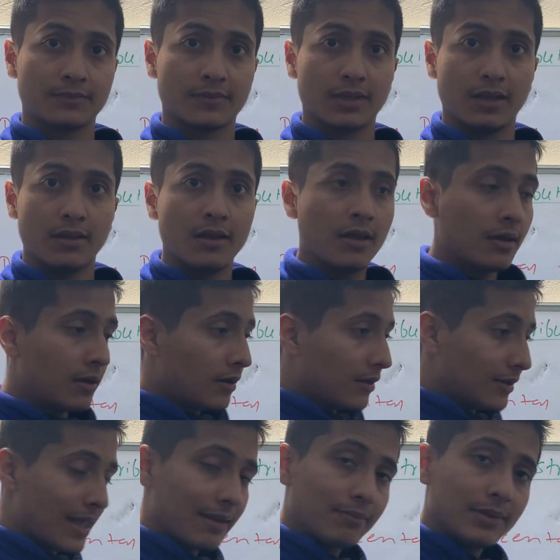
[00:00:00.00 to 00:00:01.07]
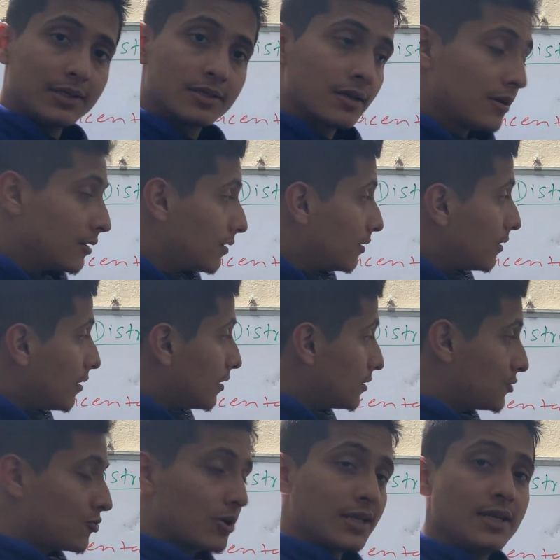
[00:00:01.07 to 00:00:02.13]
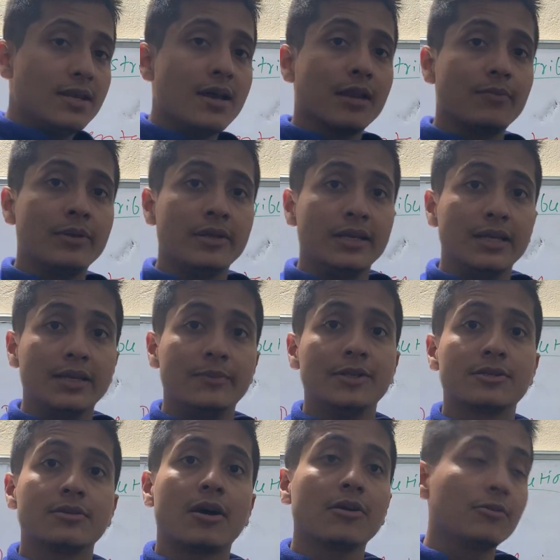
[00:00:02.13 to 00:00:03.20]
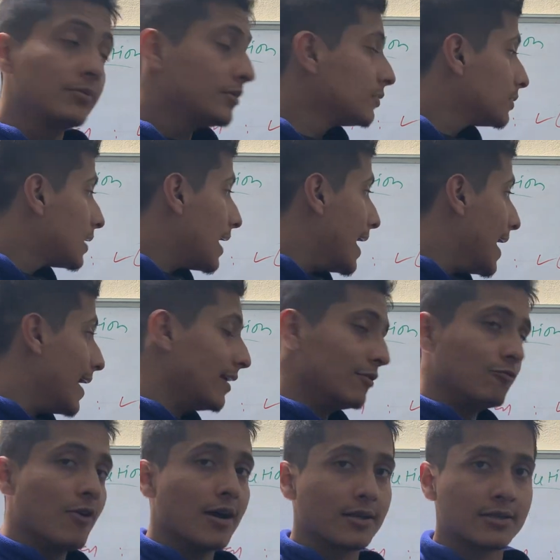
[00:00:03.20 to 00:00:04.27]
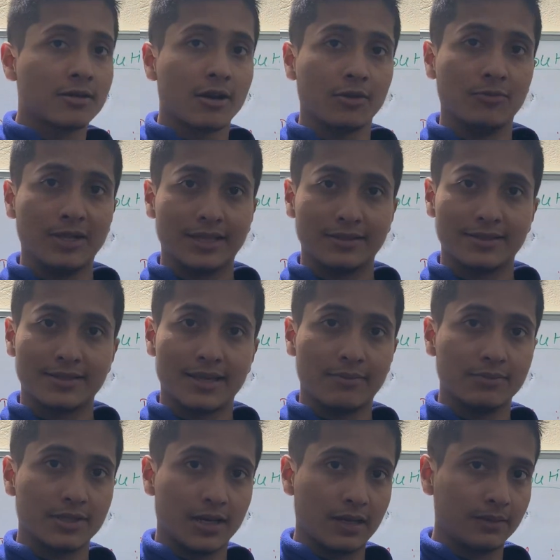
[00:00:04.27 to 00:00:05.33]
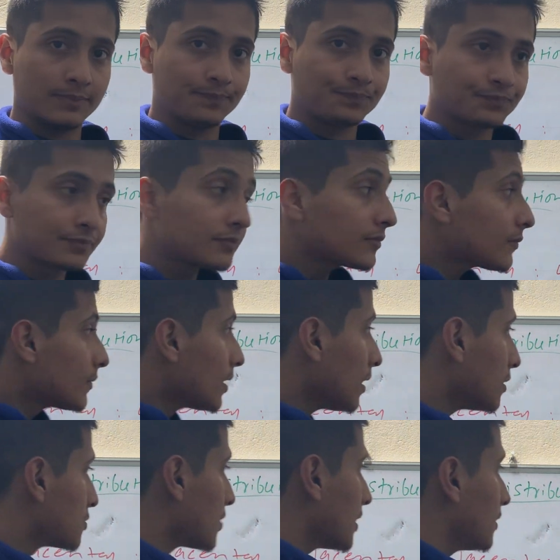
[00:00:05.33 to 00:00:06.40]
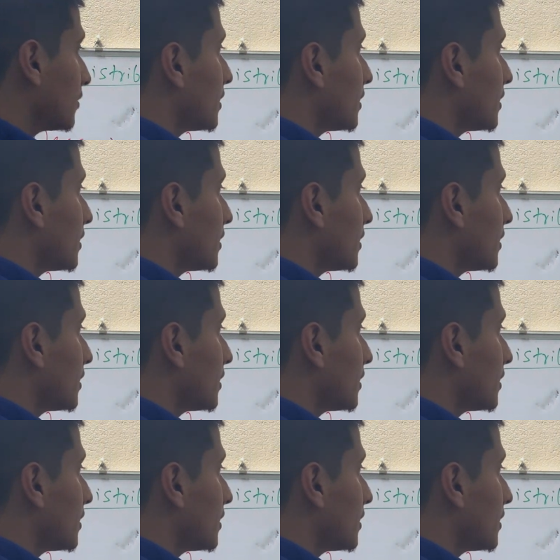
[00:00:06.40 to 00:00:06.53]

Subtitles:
and that means a drug cannot be lipid soluble and water soluble at the same time. So either you